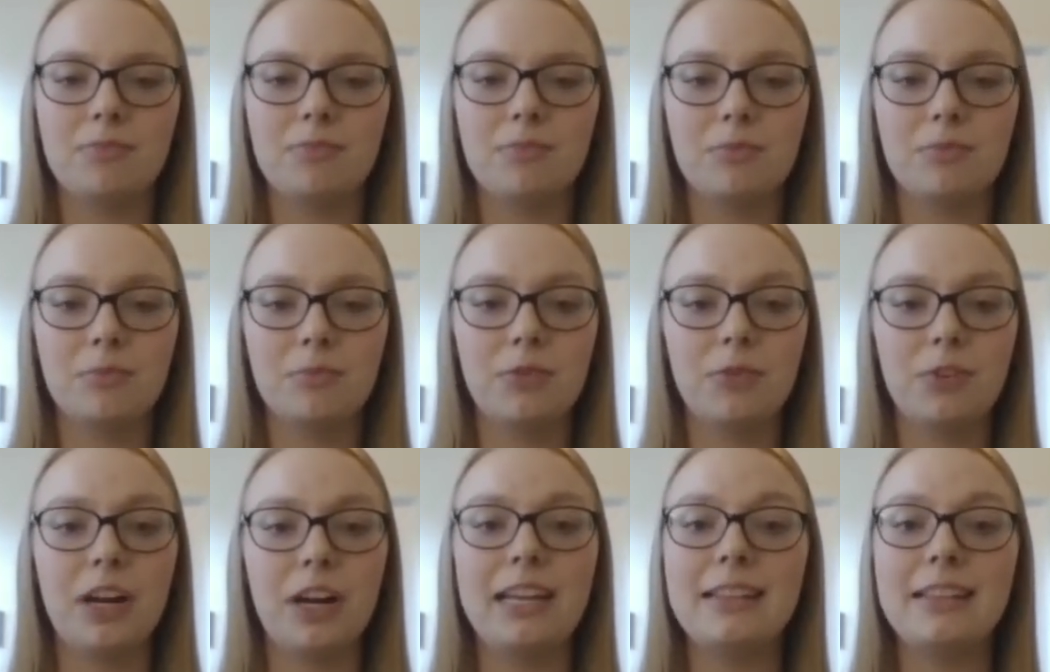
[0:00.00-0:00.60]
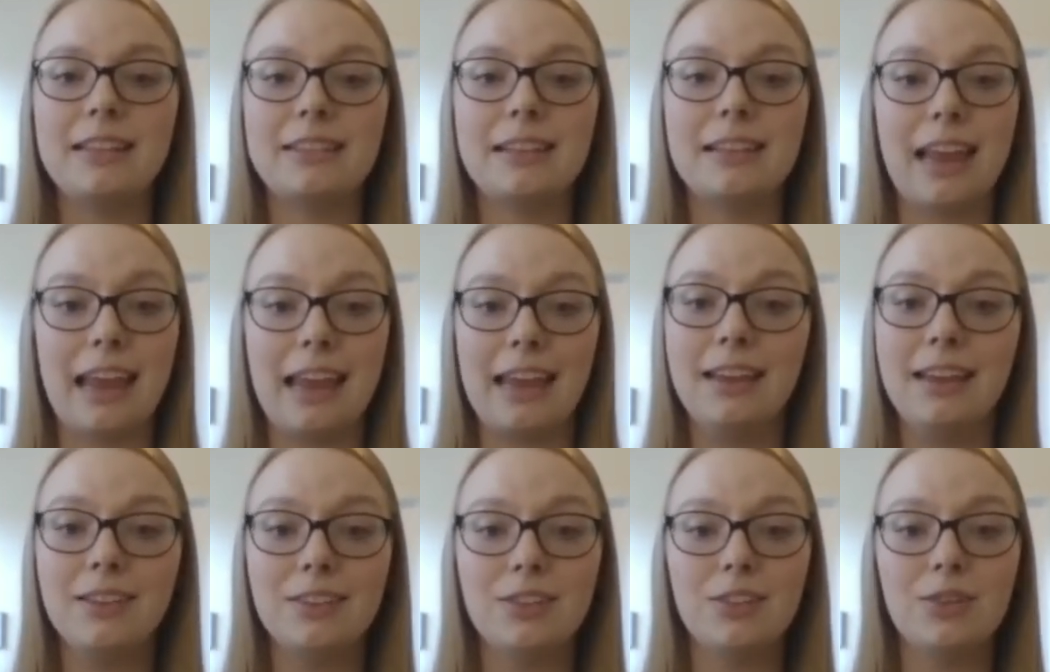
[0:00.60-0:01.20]
friend's
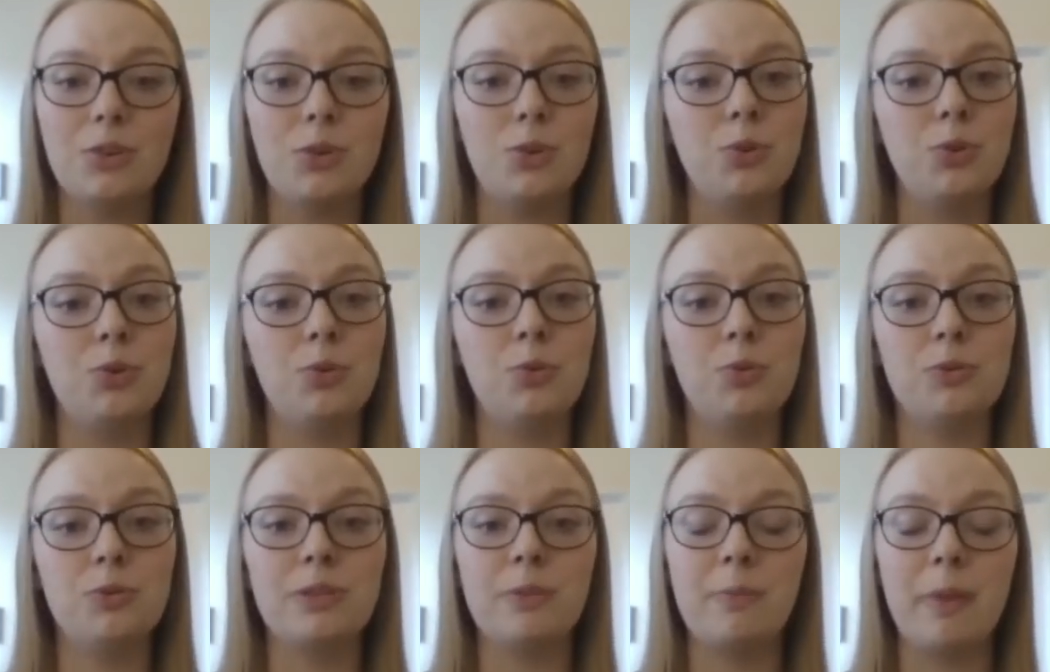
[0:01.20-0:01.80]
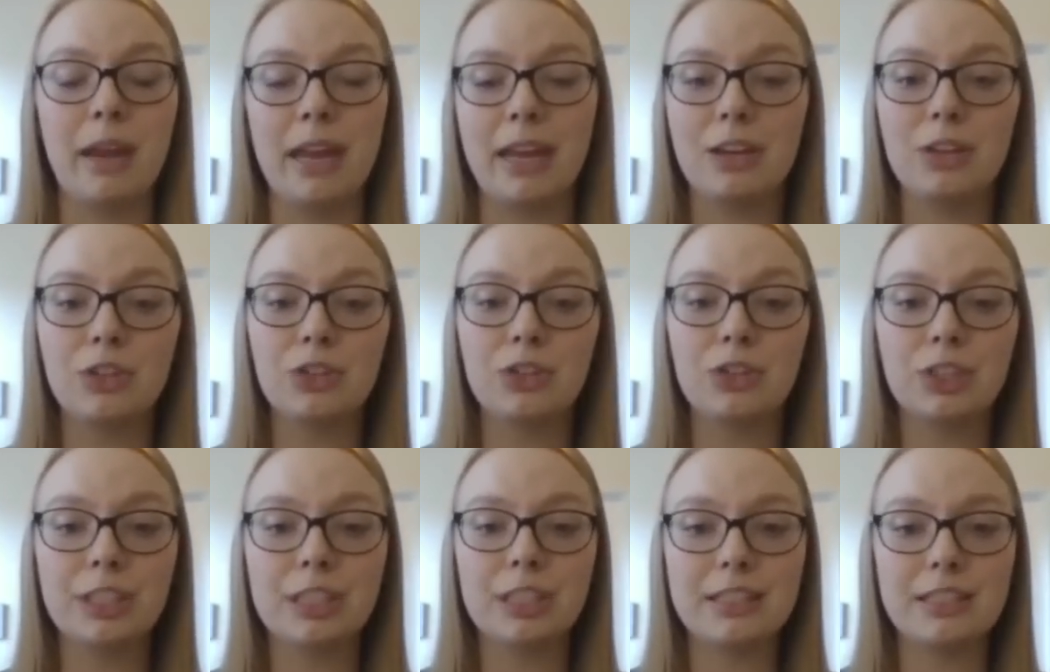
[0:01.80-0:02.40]
aunt, who's the
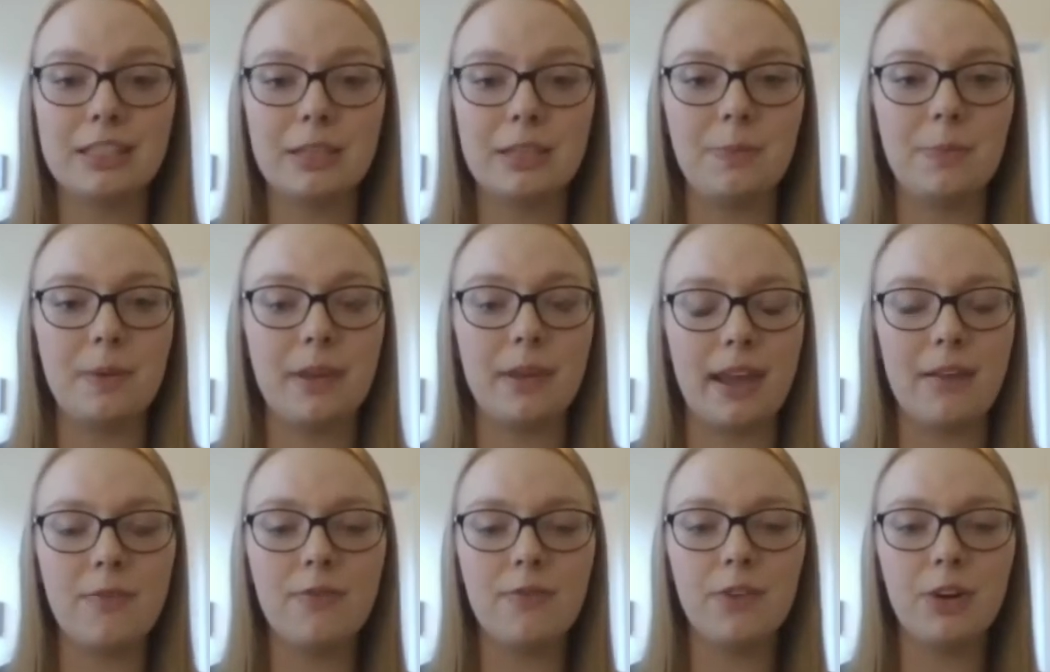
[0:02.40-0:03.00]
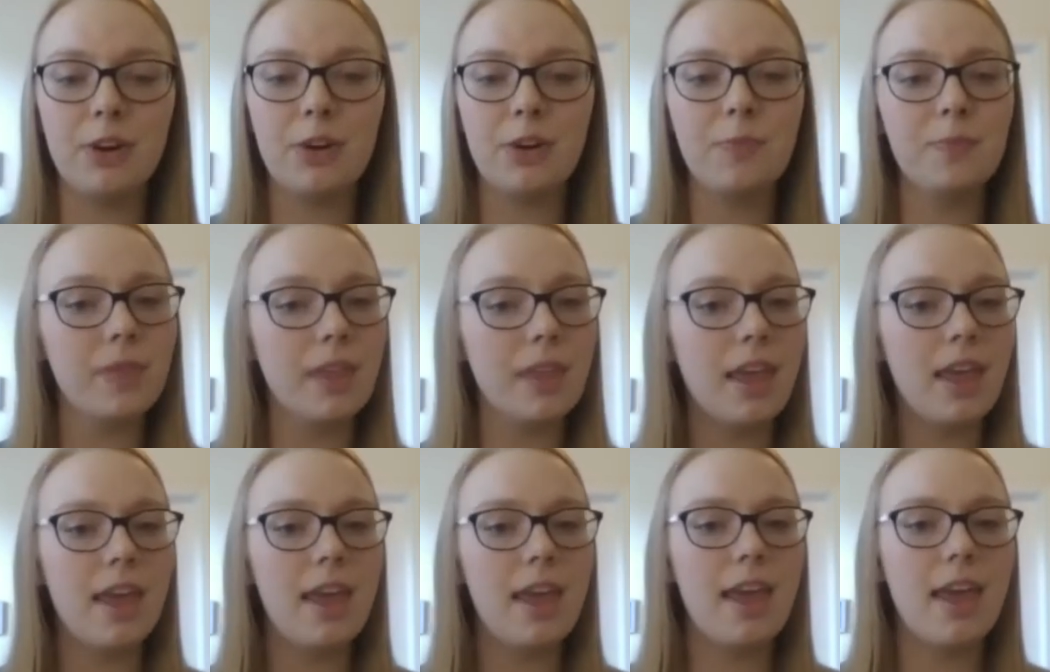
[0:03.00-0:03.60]
manager at a CPA firm.
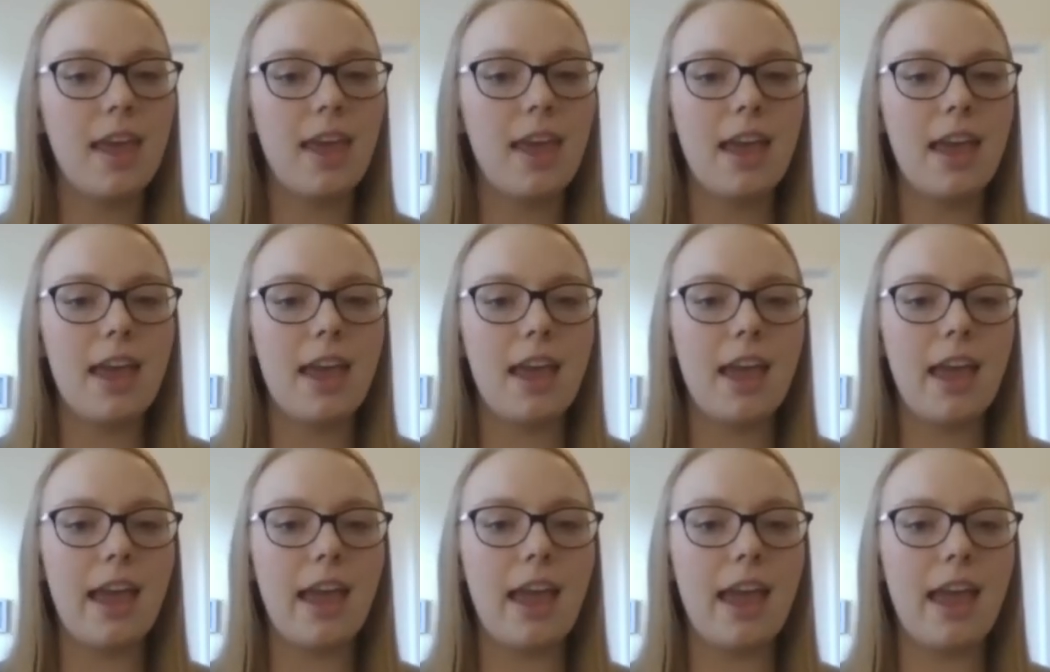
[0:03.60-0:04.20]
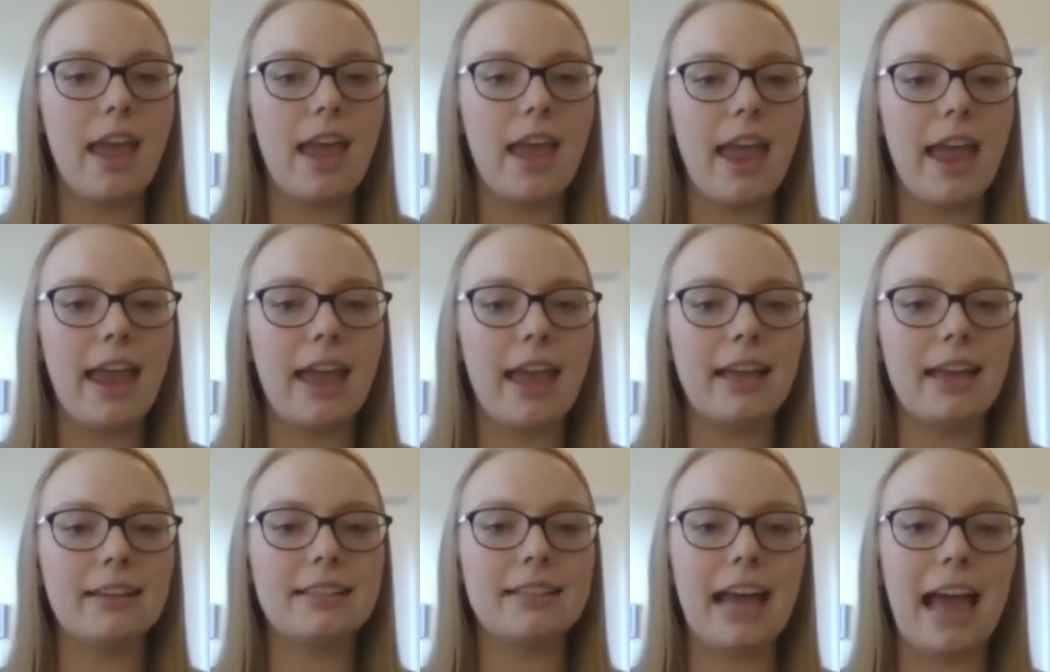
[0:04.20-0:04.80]

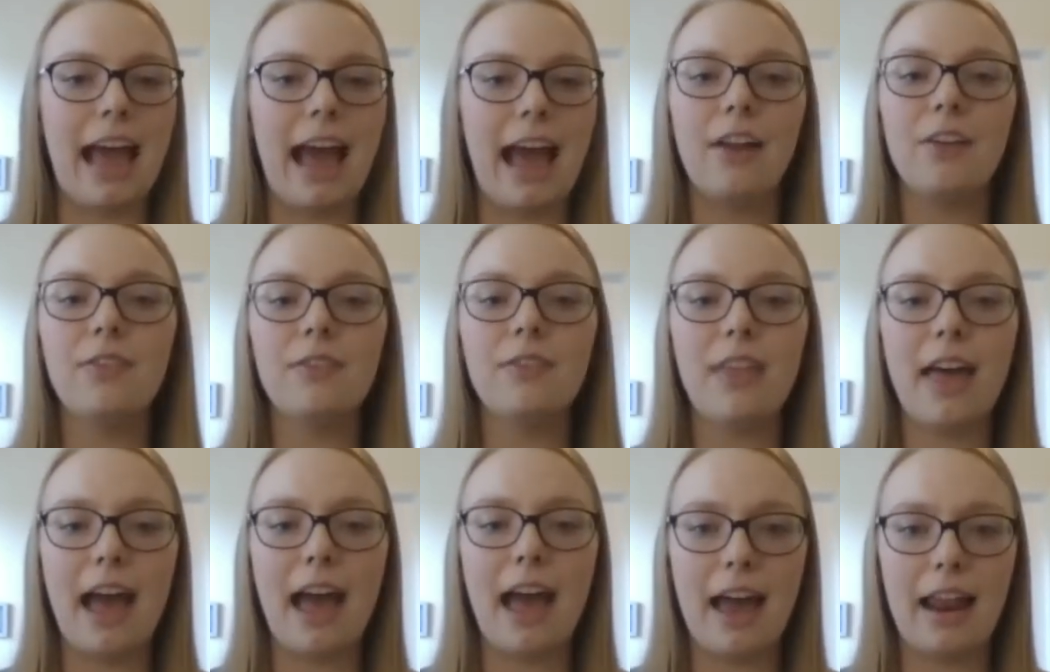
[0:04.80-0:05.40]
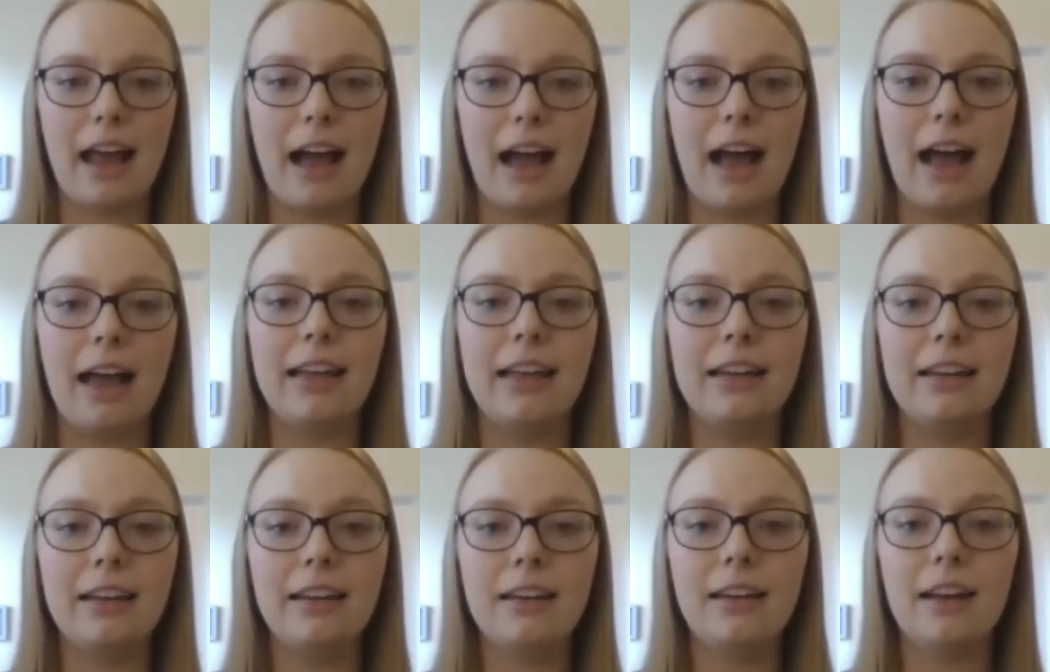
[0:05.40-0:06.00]
And out of that, I
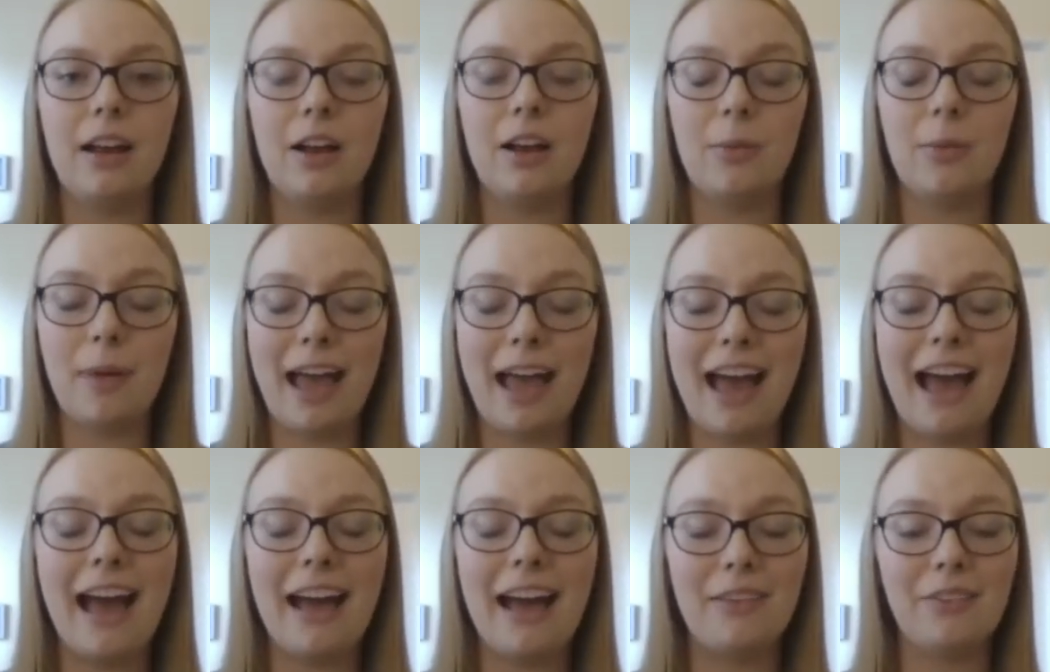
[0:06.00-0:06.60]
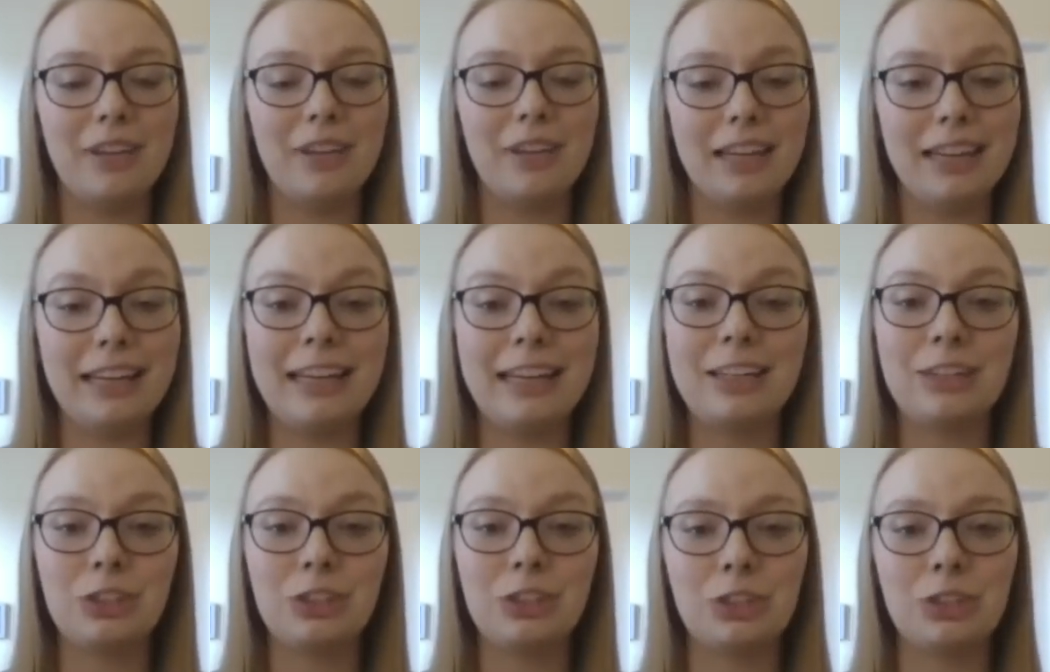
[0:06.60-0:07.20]
ended up having an
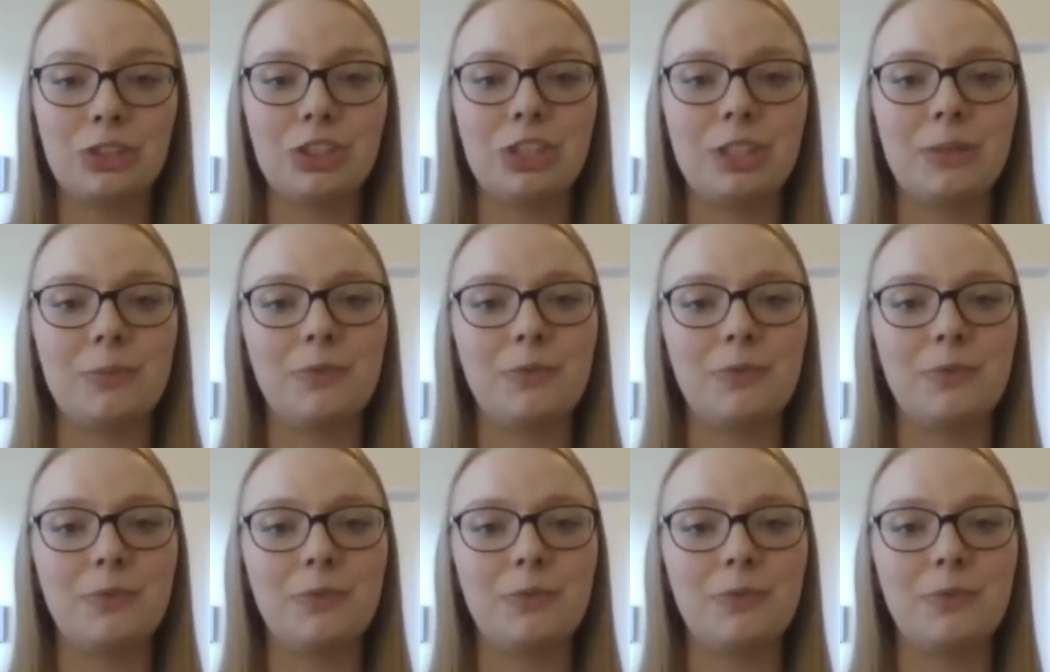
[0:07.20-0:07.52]
internship